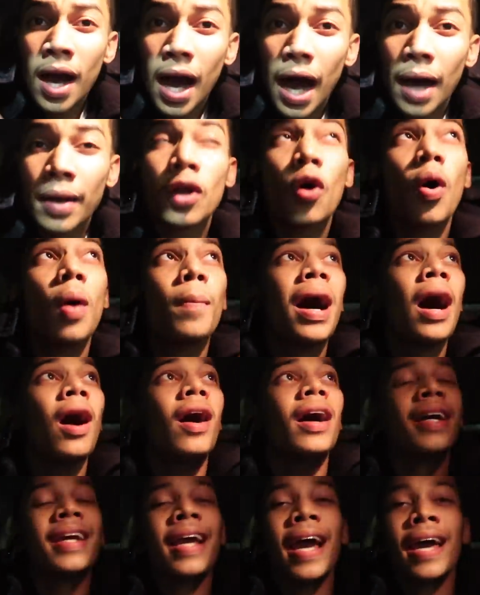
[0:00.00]
I know I'm
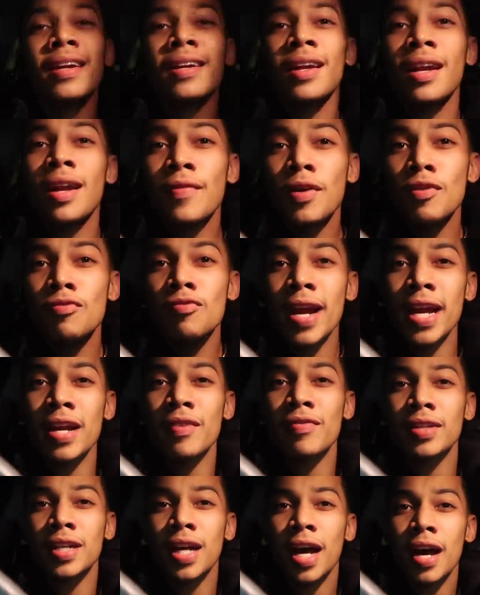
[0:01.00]
out again, another
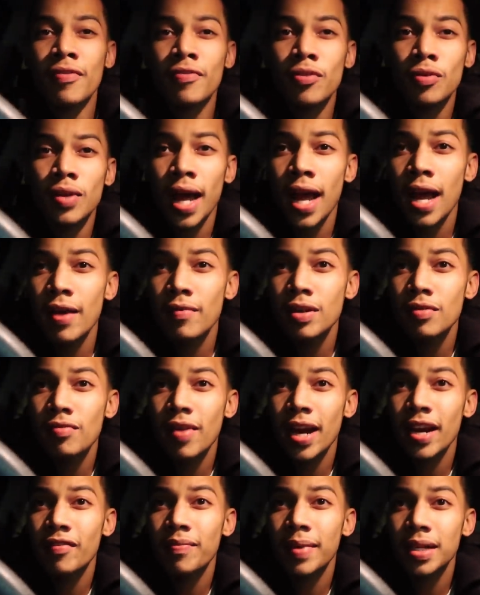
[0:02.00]
rave, and I feel like every
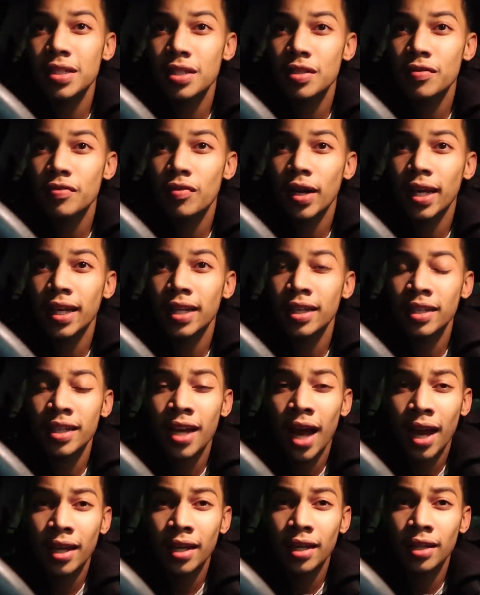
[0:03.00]
rave, man, just fucking
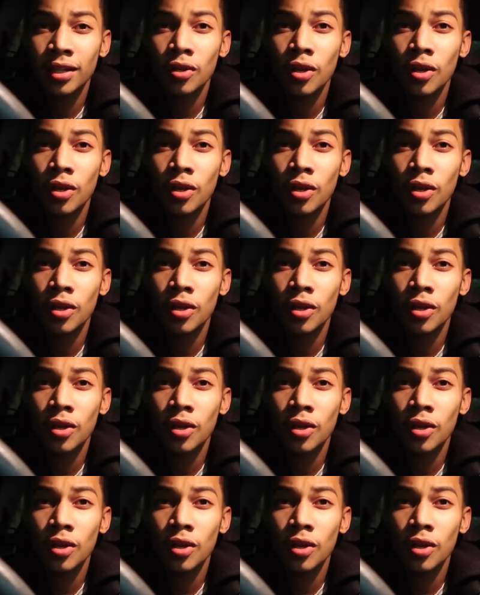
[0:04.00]
yakking.